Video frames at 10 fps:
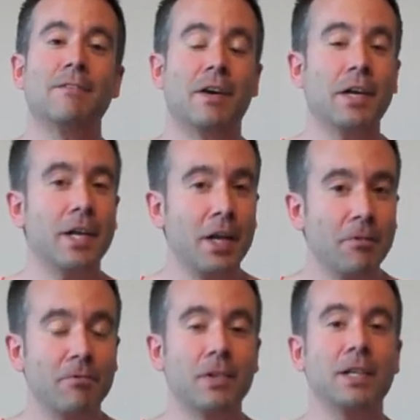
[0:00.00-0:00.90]
very
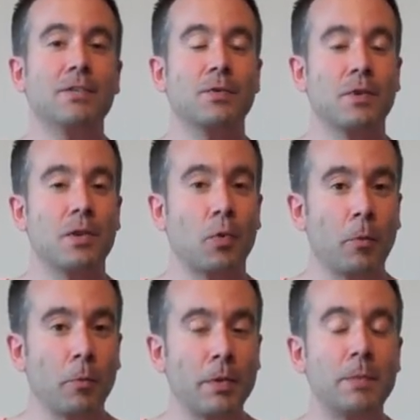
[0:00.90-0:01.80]
carefully so that
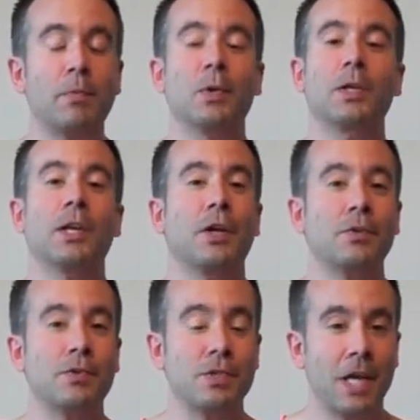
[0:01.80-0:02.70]
normal people can
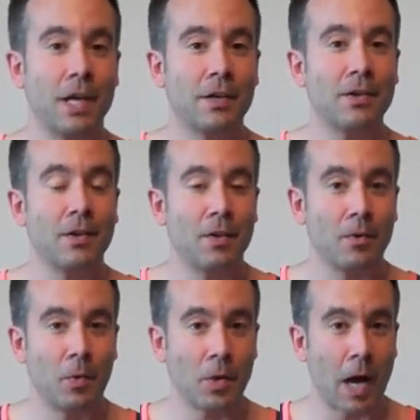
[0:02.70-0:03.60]
understand the
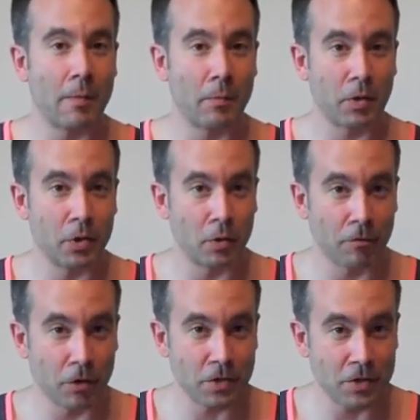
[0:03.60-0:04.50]
whole comic book
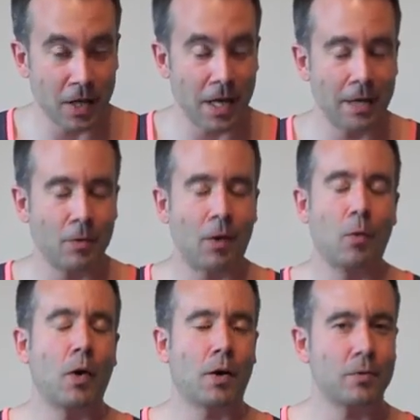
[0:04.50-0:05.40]
universe and
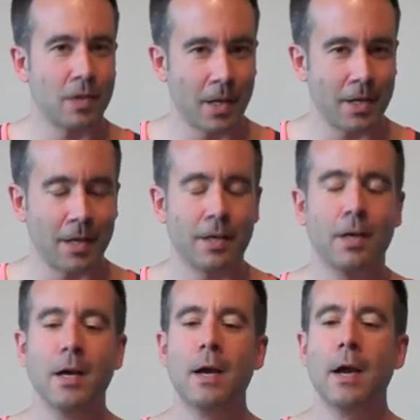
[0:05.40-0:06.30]
what goes on in
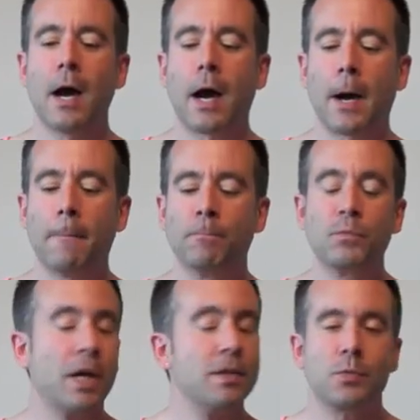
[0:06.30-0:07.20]
it. Um,
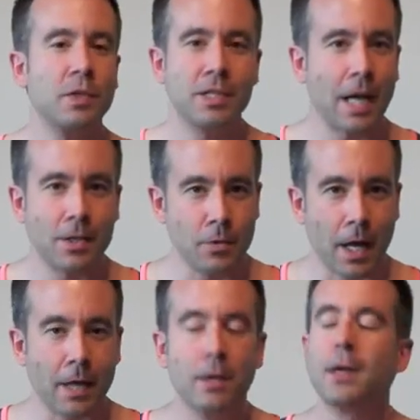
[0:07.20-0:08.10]
and this one did not do
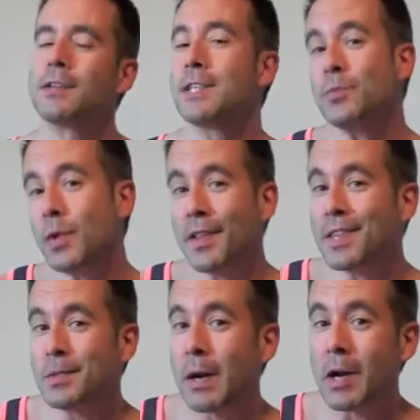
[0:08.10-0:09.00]
that. Because that's one of the
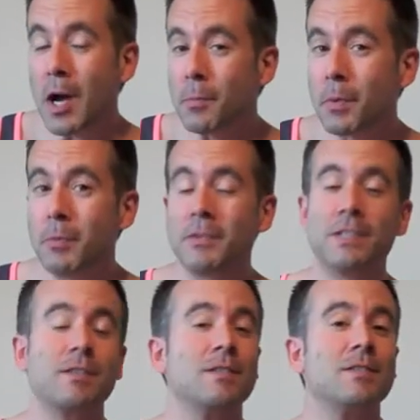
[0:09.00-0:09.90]
things about comic book
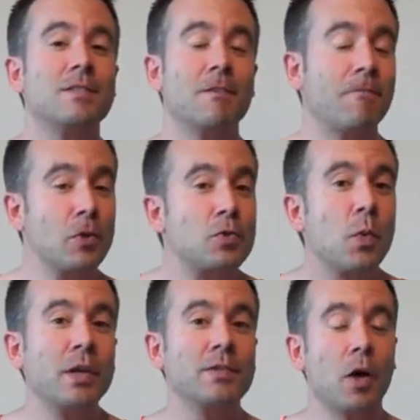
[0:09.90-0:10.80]
movies, is the first
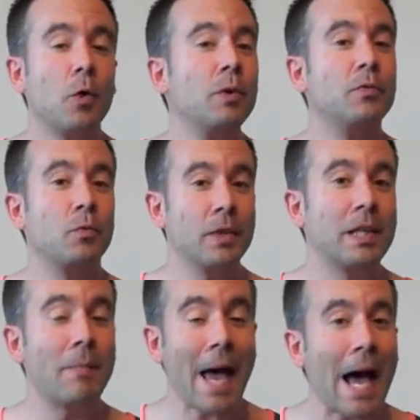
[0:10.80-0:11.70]
one is always
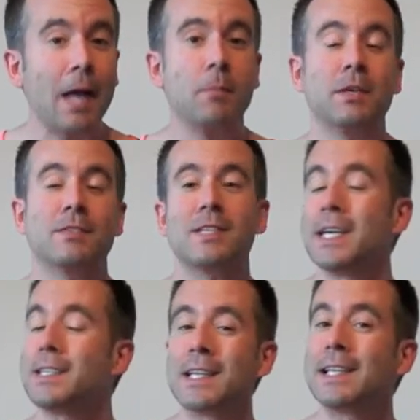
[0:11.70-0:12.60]
really bad because it
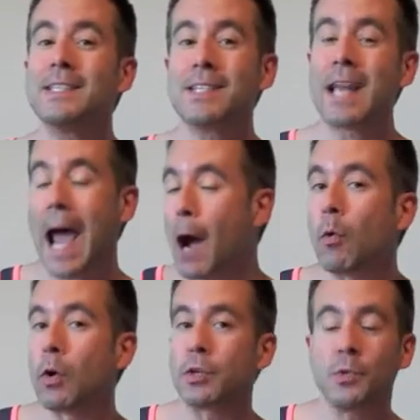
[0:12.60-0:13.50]
takes at least an
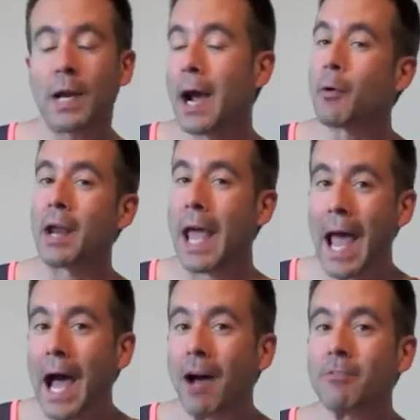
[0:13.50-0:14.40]
hour to an hour and a
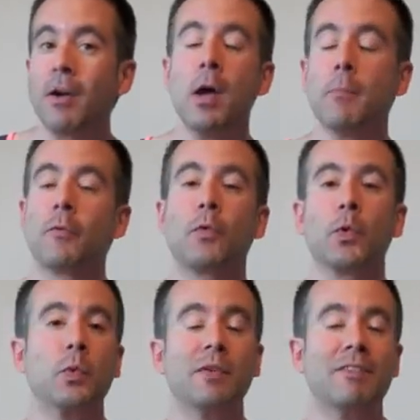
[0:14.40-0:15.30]
half before
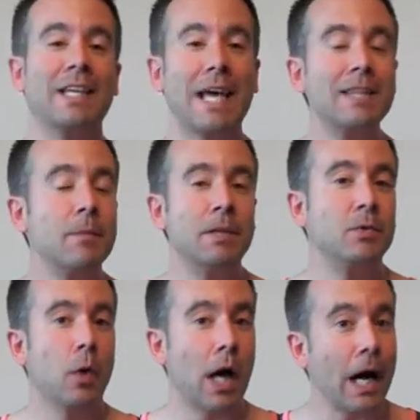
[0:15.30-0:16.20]
you even get them
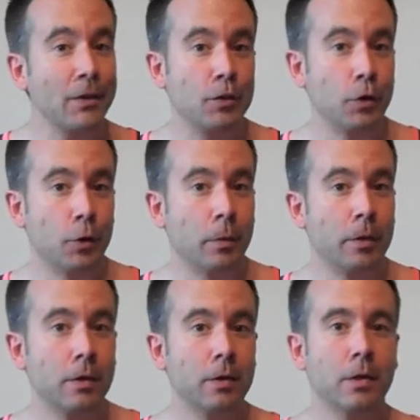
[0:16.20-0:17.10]
into a costume,
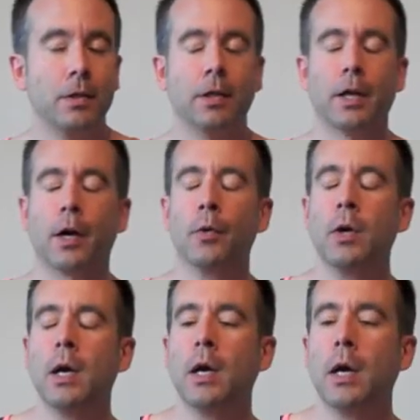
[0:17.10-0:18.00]
you know?
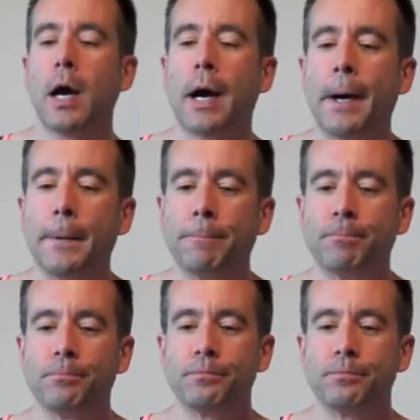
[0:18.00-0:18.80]
Um,